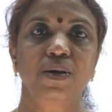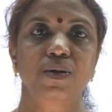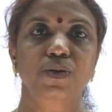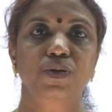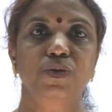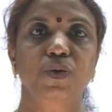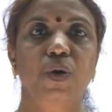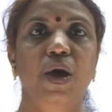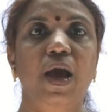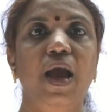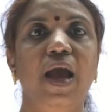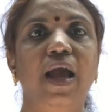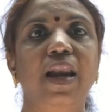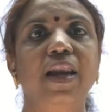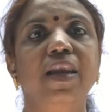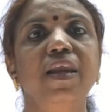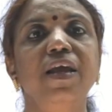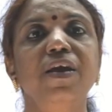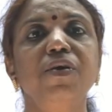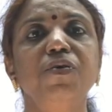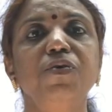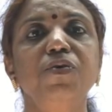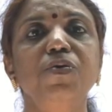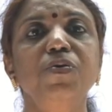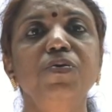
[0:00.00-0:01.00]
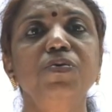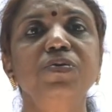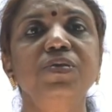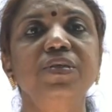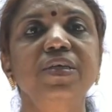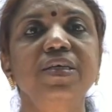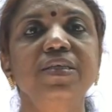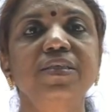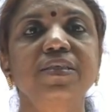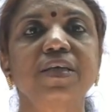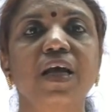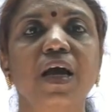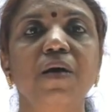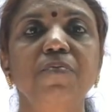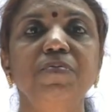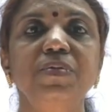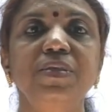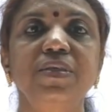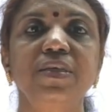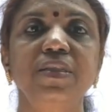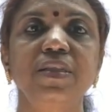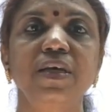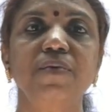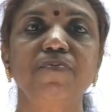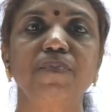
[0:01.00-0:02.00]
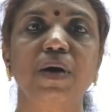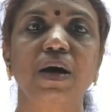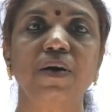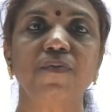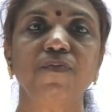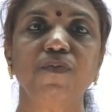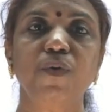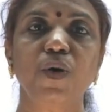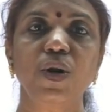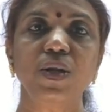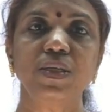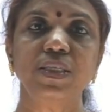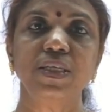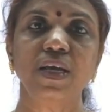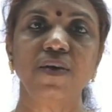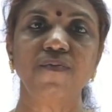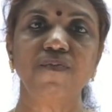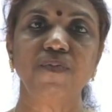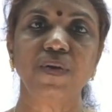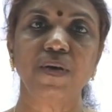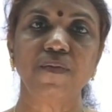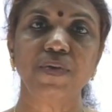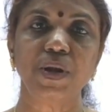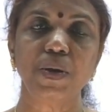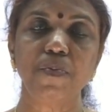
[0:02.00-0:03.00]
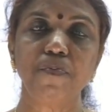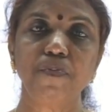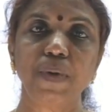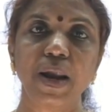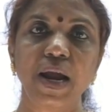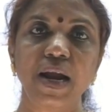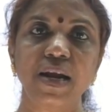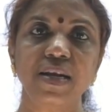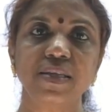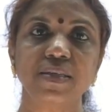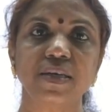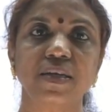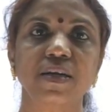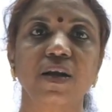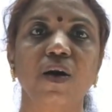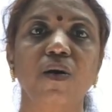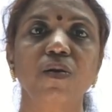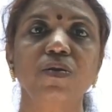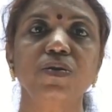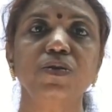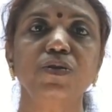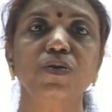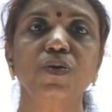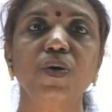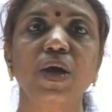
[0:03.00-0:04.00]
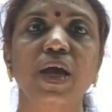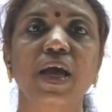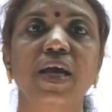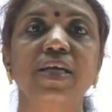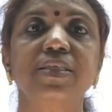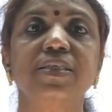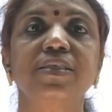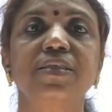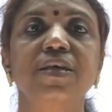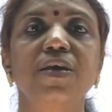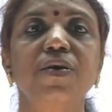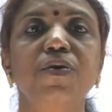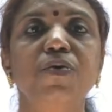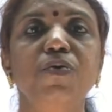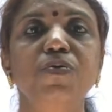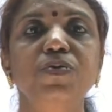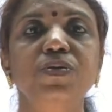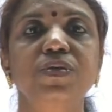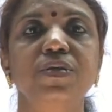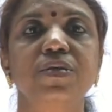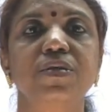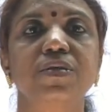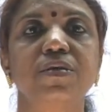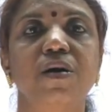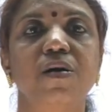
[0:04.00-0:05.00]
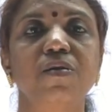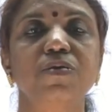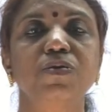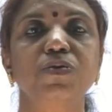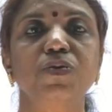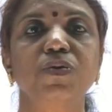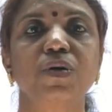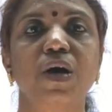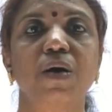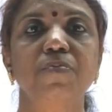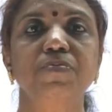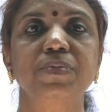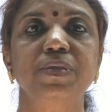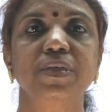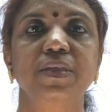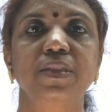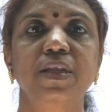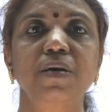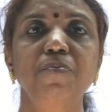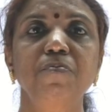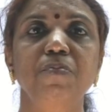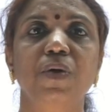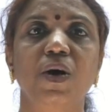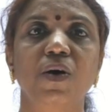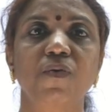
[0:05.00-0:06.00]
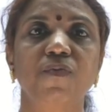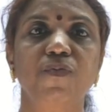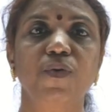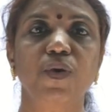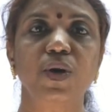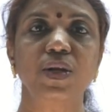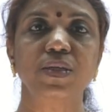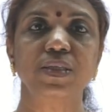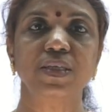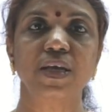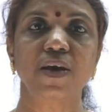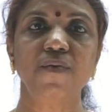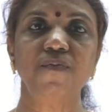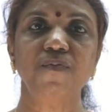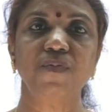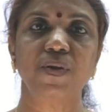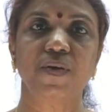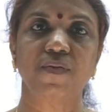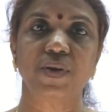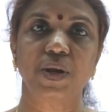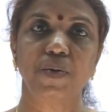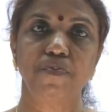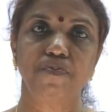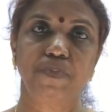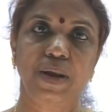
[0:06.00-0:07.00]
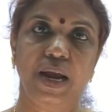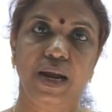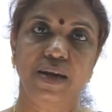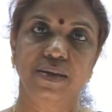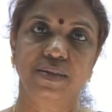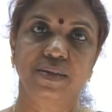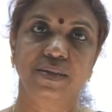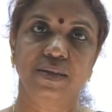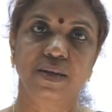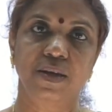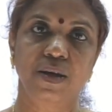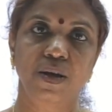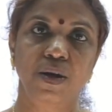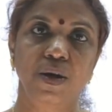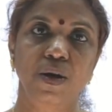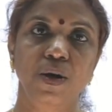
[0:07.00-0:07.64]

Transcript: So LAQs is comes in the morphology of flowering plants, and also SAQs is also comes in the morphology of flowering plants.